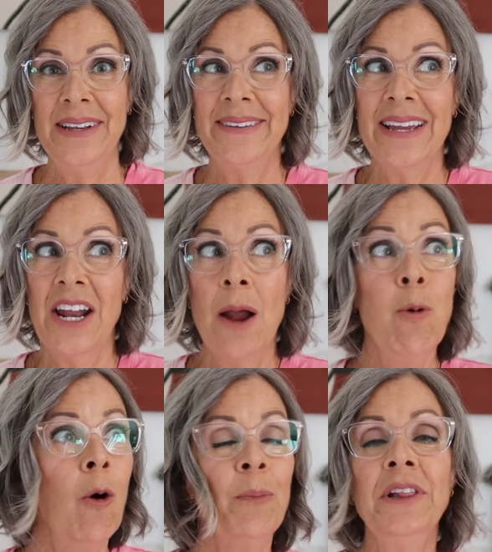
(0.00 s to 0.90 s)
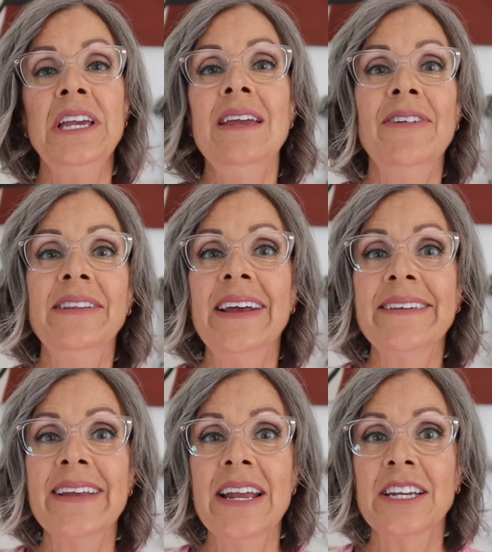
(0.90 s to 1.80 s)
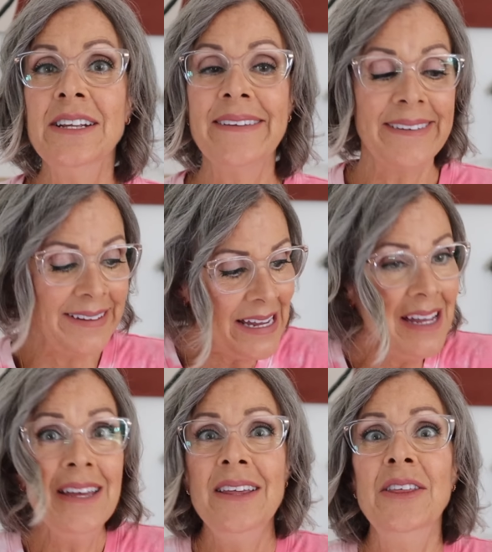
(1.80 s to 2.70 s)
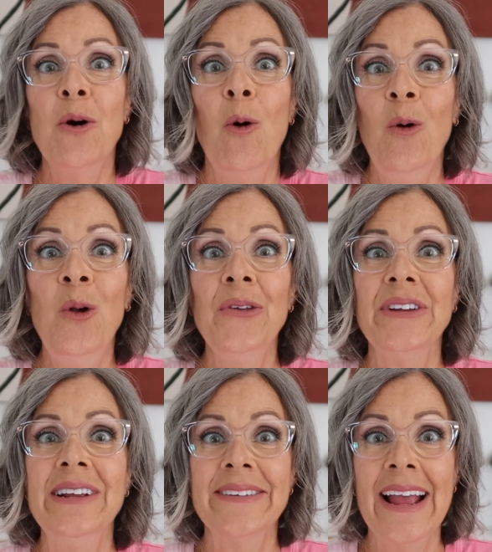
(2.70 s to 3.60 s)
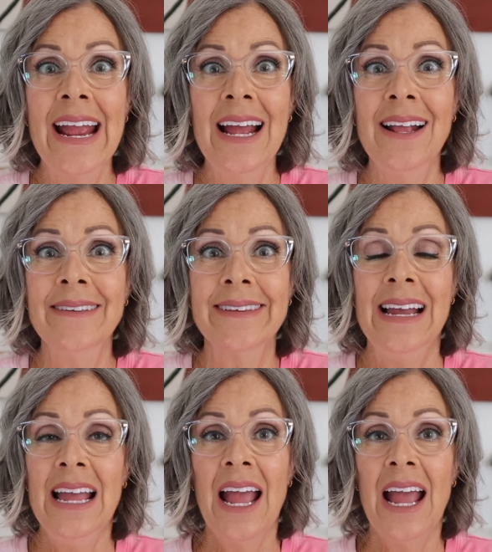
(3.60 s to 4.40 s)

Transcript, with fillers: He said, I won't believe unless I can see the holes in his hands